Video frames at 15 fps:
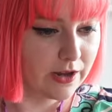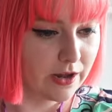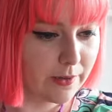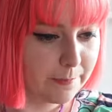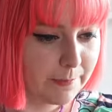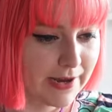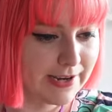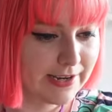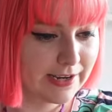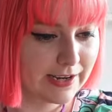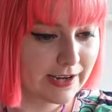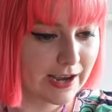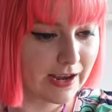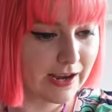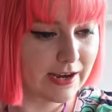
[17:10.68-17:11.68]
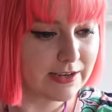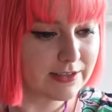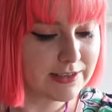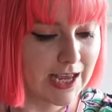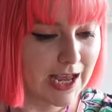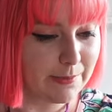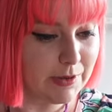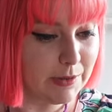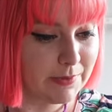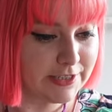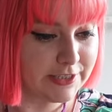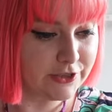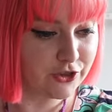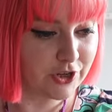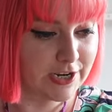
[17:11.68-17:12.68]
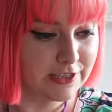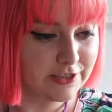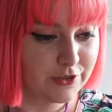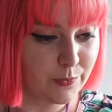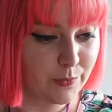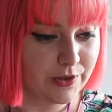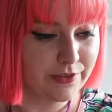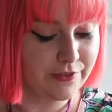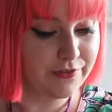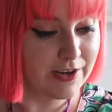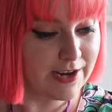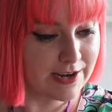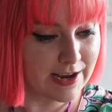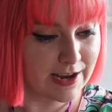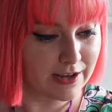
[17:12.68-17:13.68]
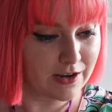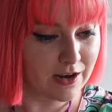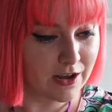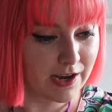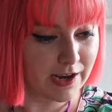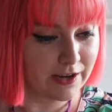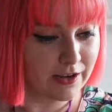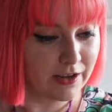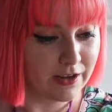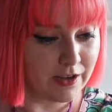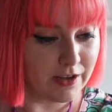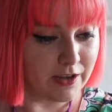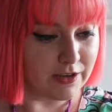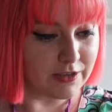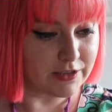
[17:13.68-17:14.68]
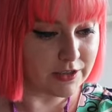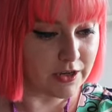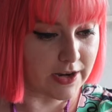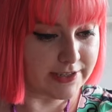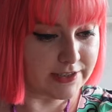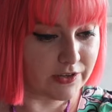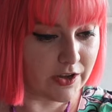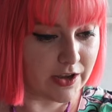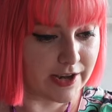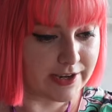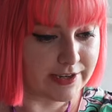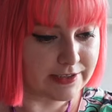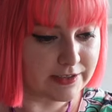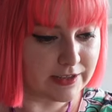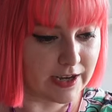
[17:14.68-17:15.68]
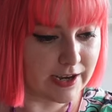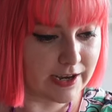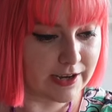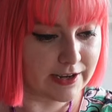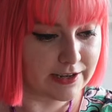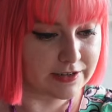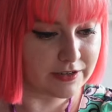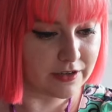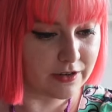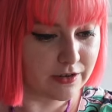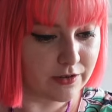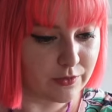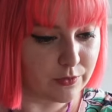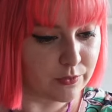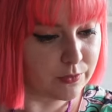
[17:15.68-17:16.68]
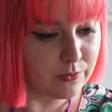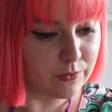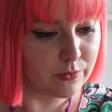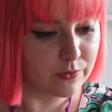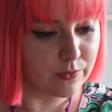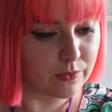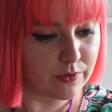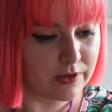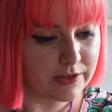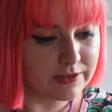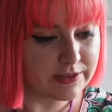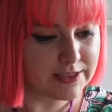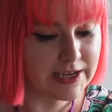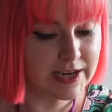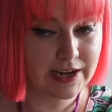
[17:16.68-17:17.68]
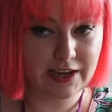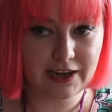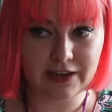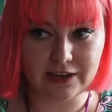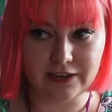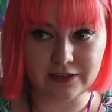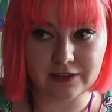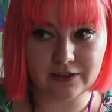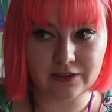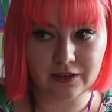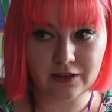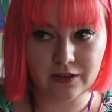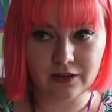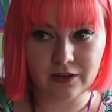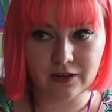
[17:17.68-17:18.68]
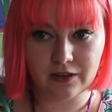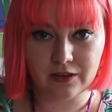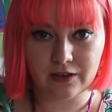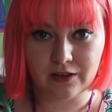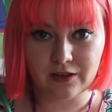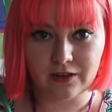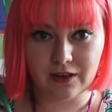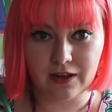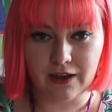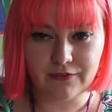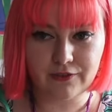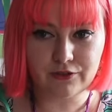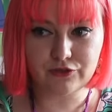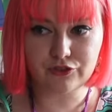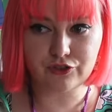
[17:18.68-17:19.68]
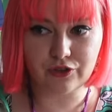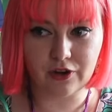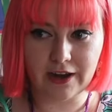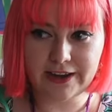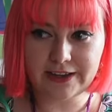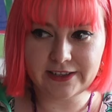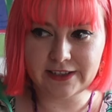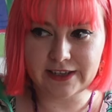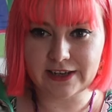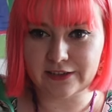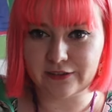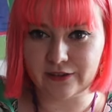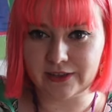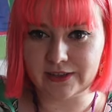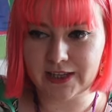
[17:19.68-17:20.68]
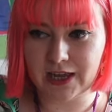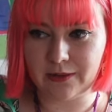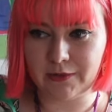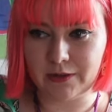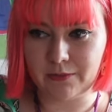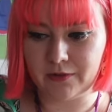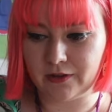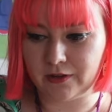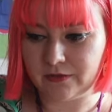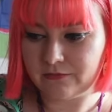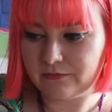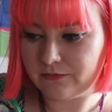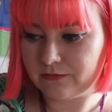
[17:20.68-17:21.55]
are making a tammy midi dress with a V neckline, side ties, and ooh, tiers. I've not tried tiers on a tammy, but